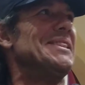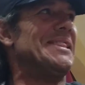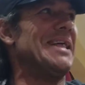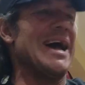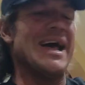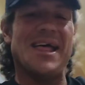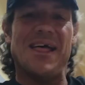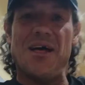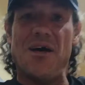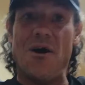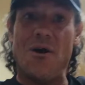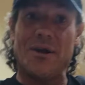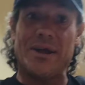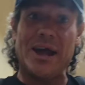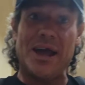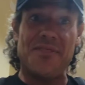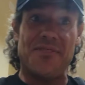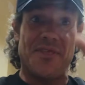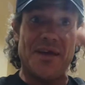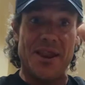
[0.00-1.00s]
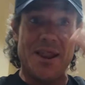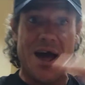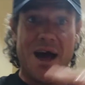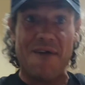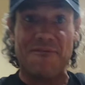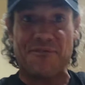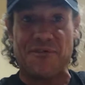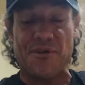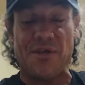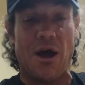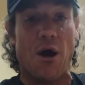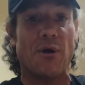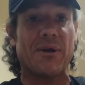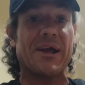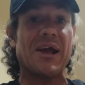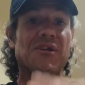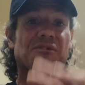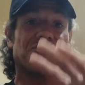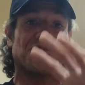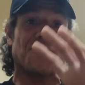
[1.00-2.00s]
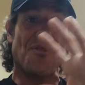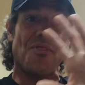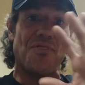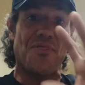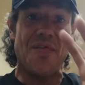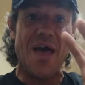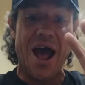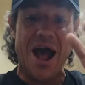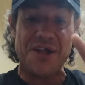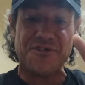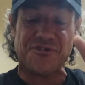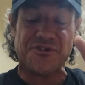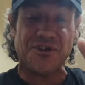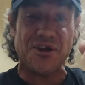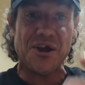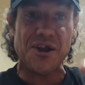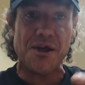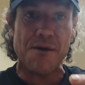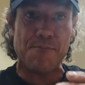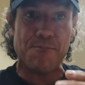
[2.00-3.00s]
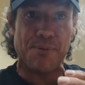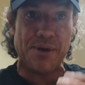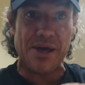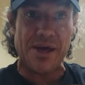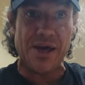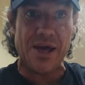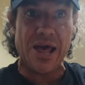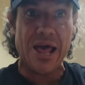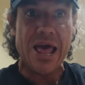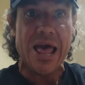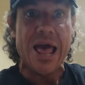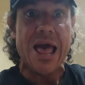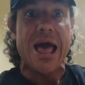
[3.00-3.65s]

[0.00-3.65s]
then after that, okay, so that's gonna be